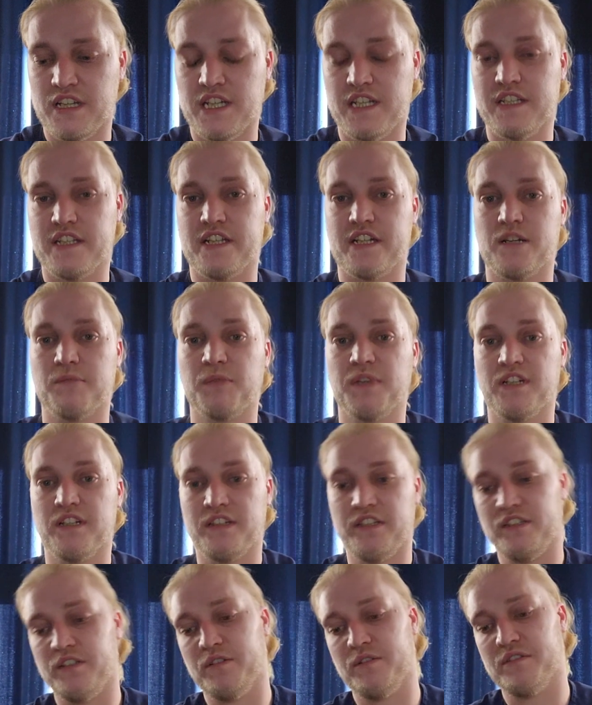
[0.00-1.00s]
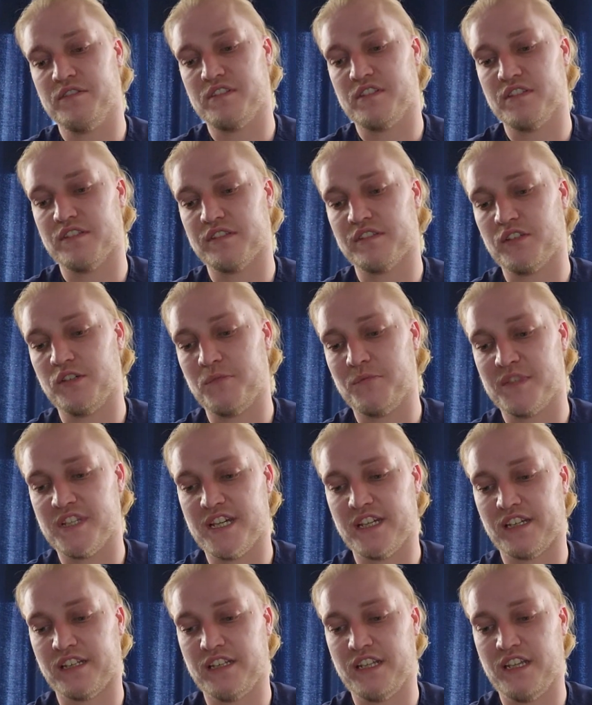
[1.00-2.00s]
and then I'm going to use the scoop
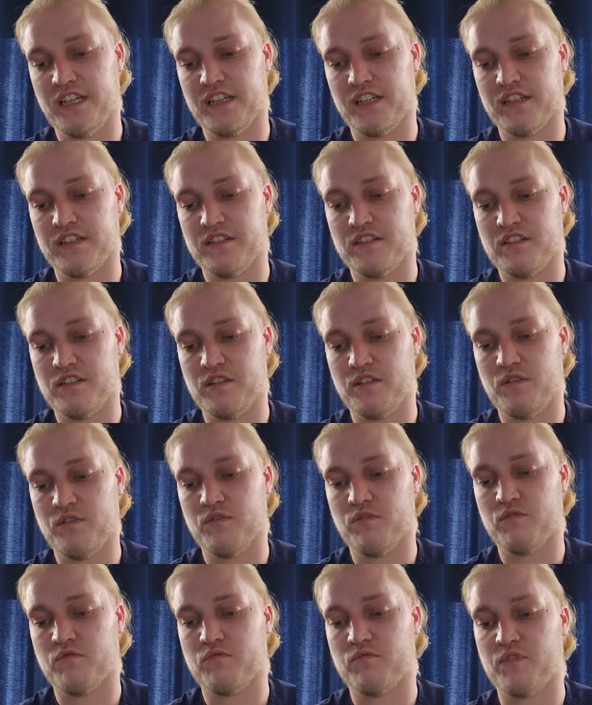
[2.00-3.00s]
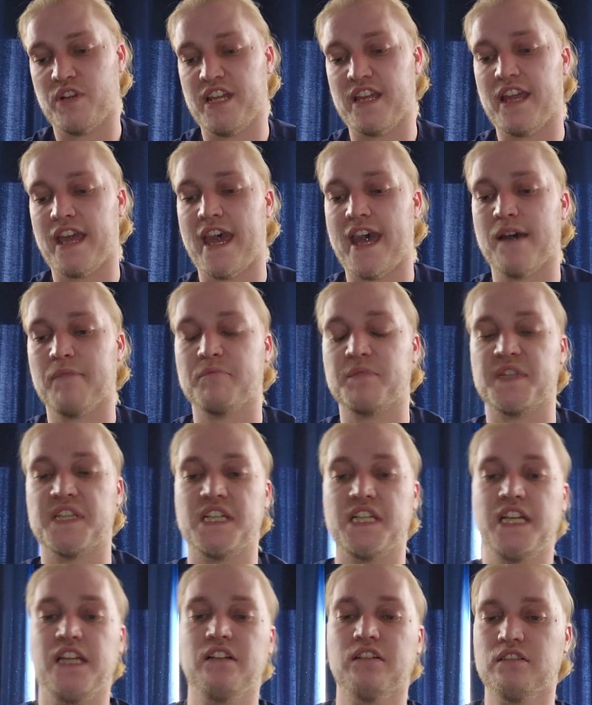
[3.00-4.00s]
technique to recap the
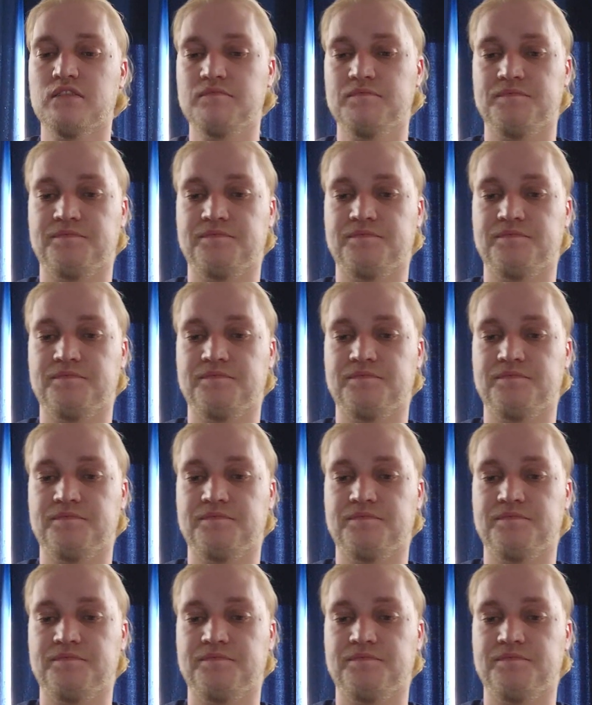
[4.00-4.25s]
needle.